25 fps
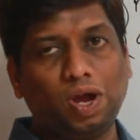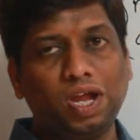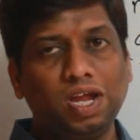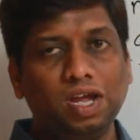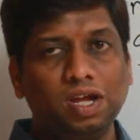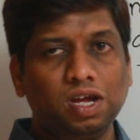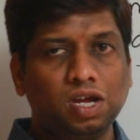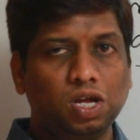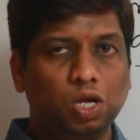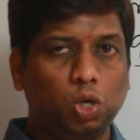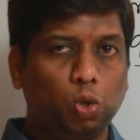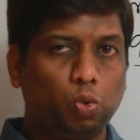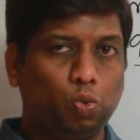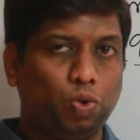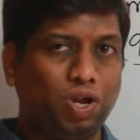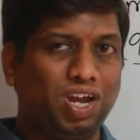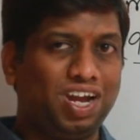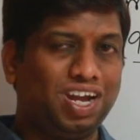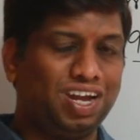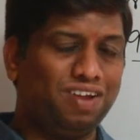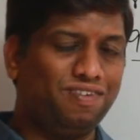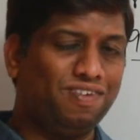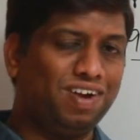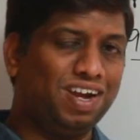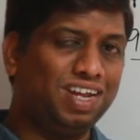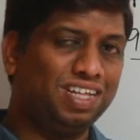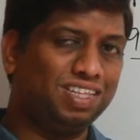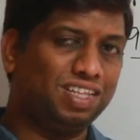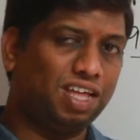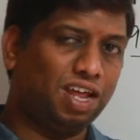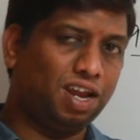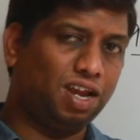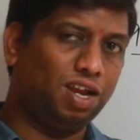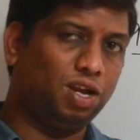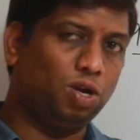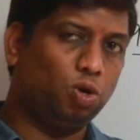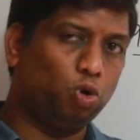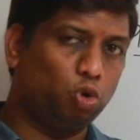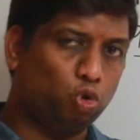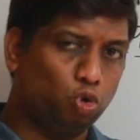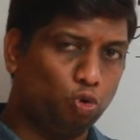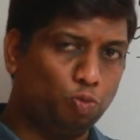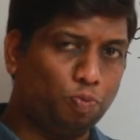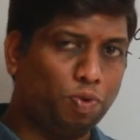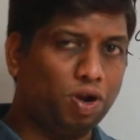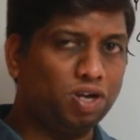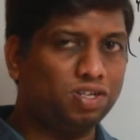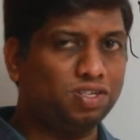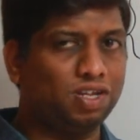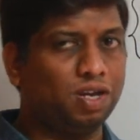Why? We are dividing the array into
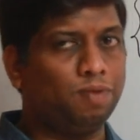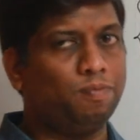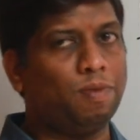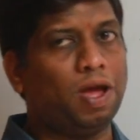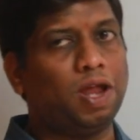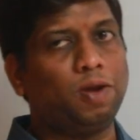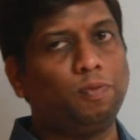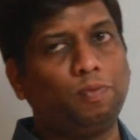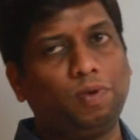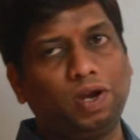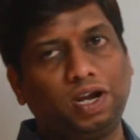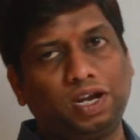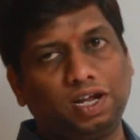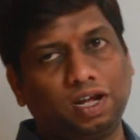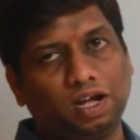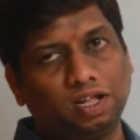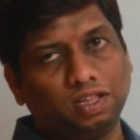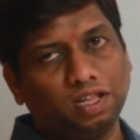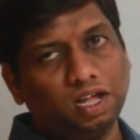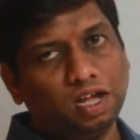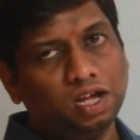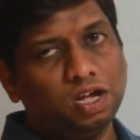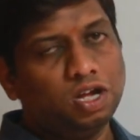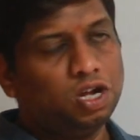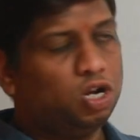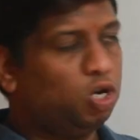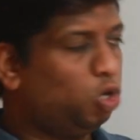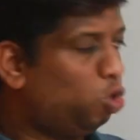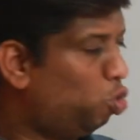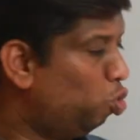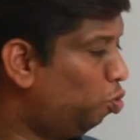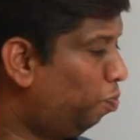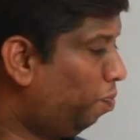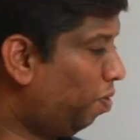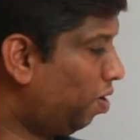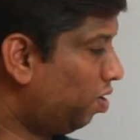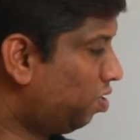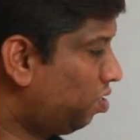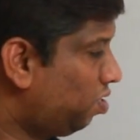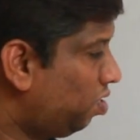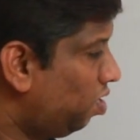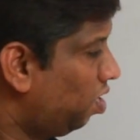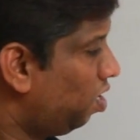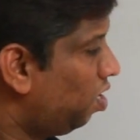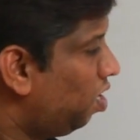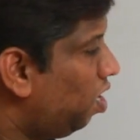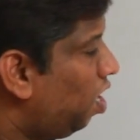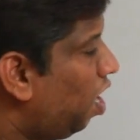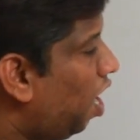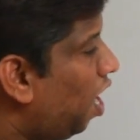two parts and manipulating on the two parts.
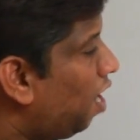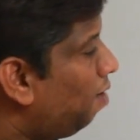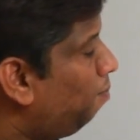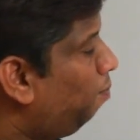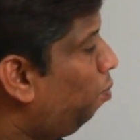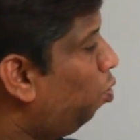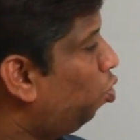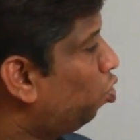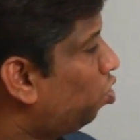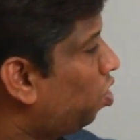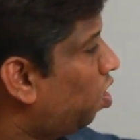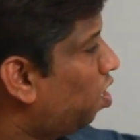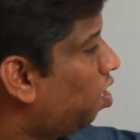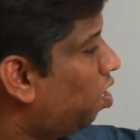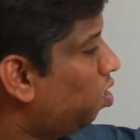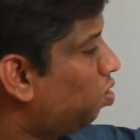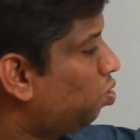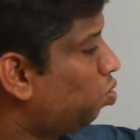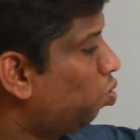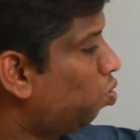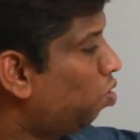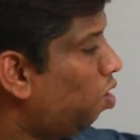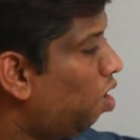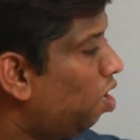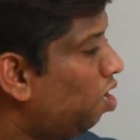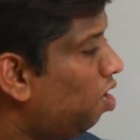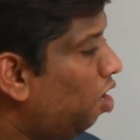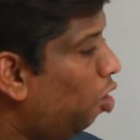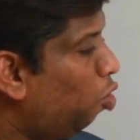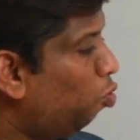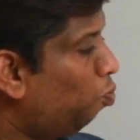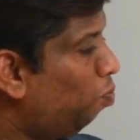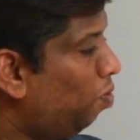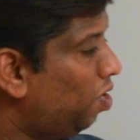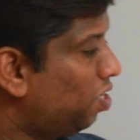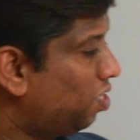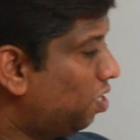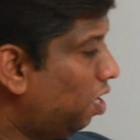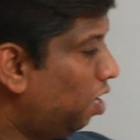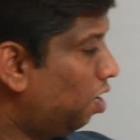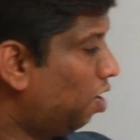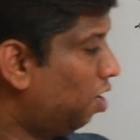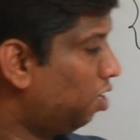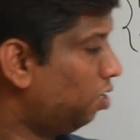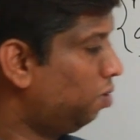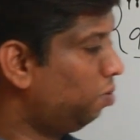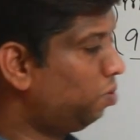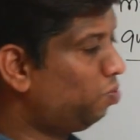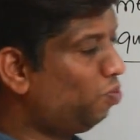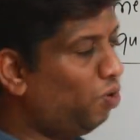And both are also called outplace
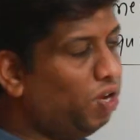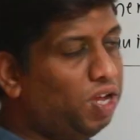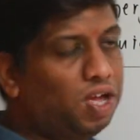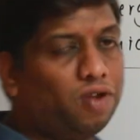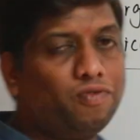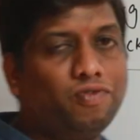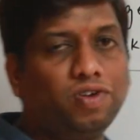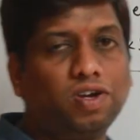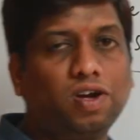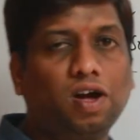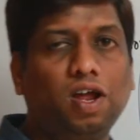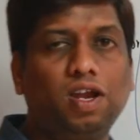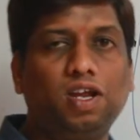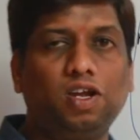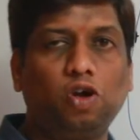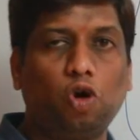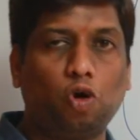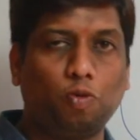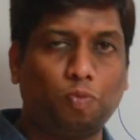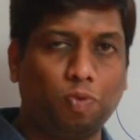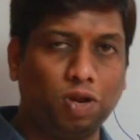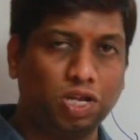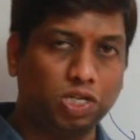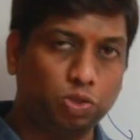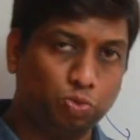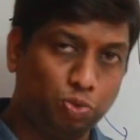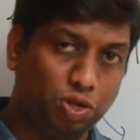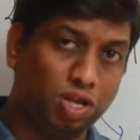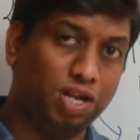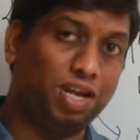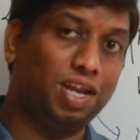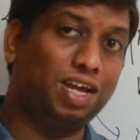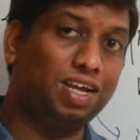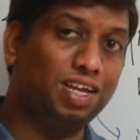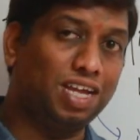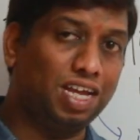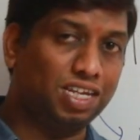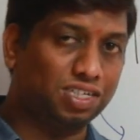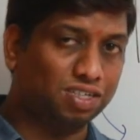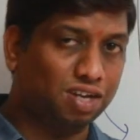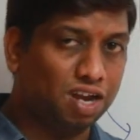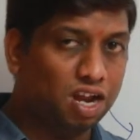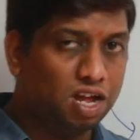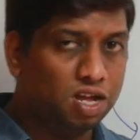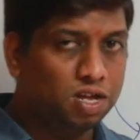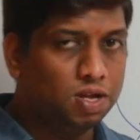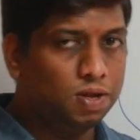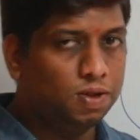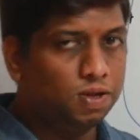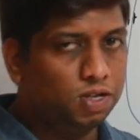algorithms. Why are we calling outplace? We are taking
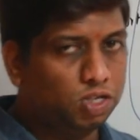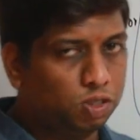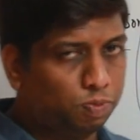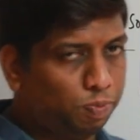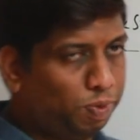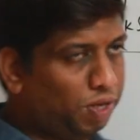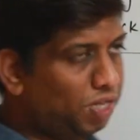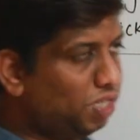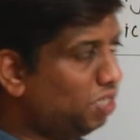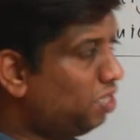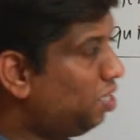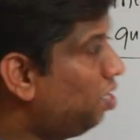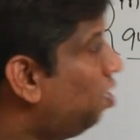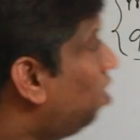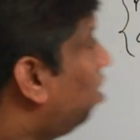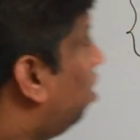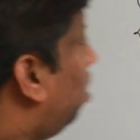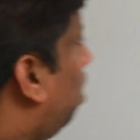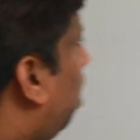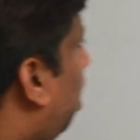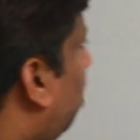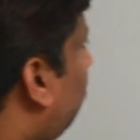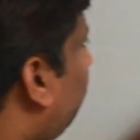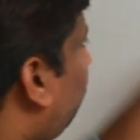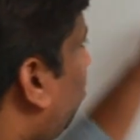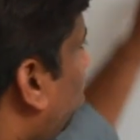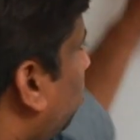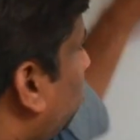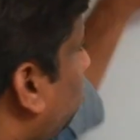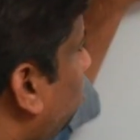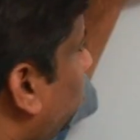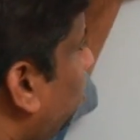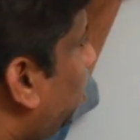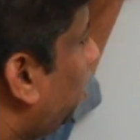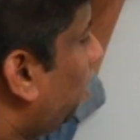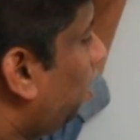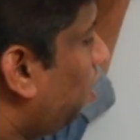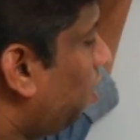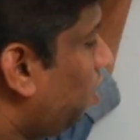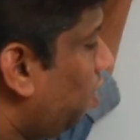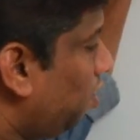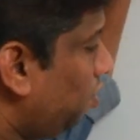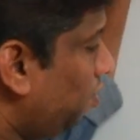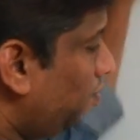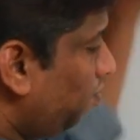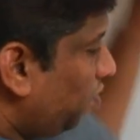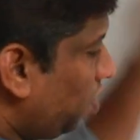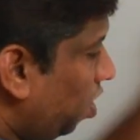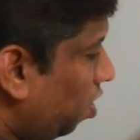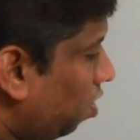extra space. And first three
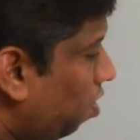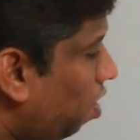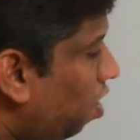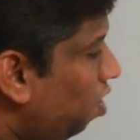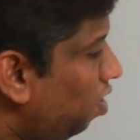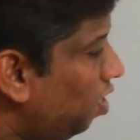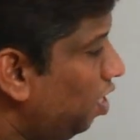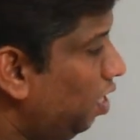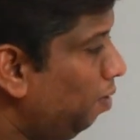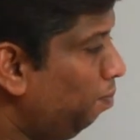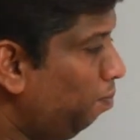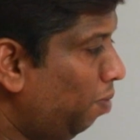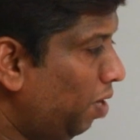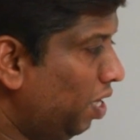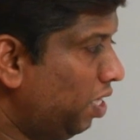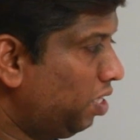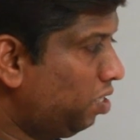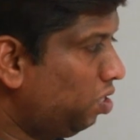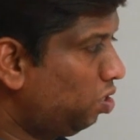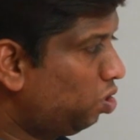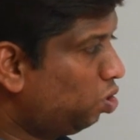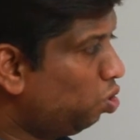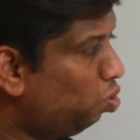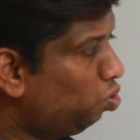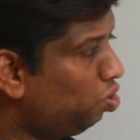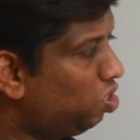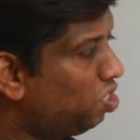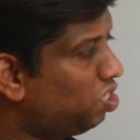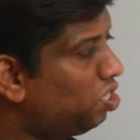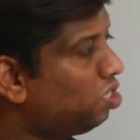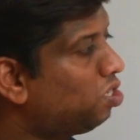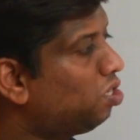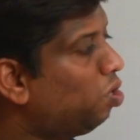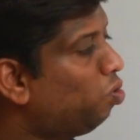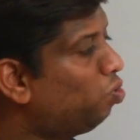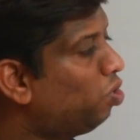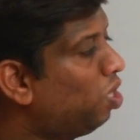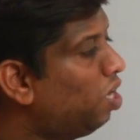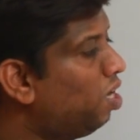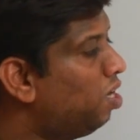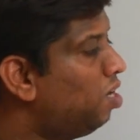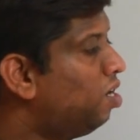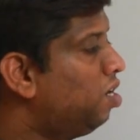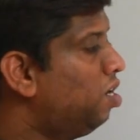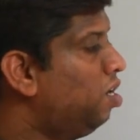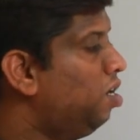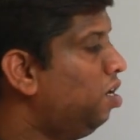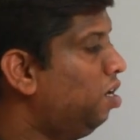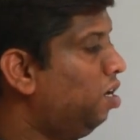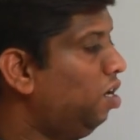algorithms are called in place. So this is how the
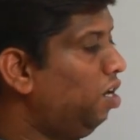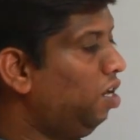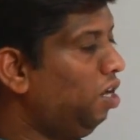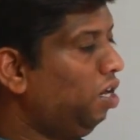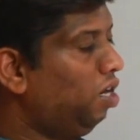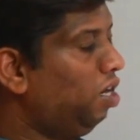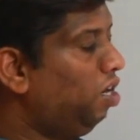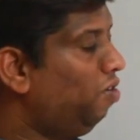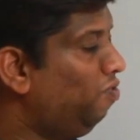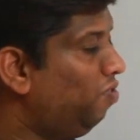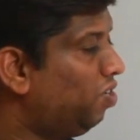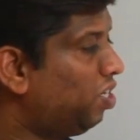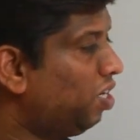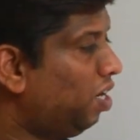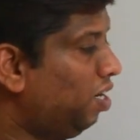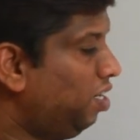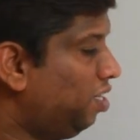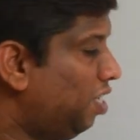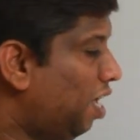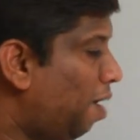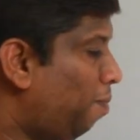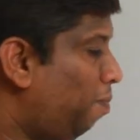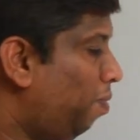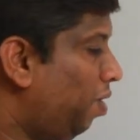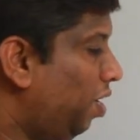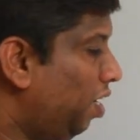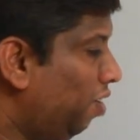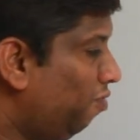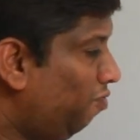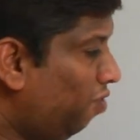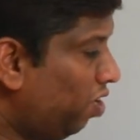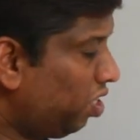di division is happening.